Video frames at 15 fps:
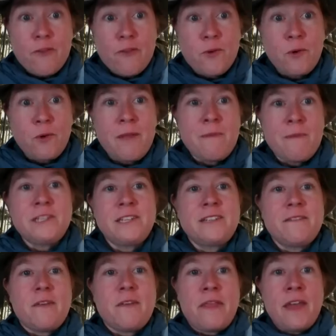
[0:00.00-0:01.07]
of cool images
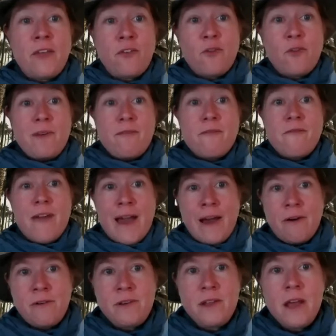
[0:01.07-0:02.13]
of the things we've
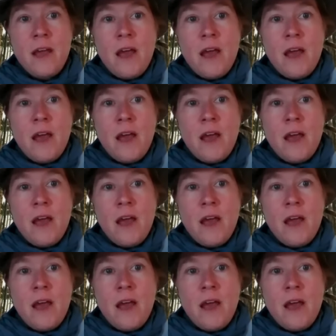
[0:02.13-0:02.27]
found.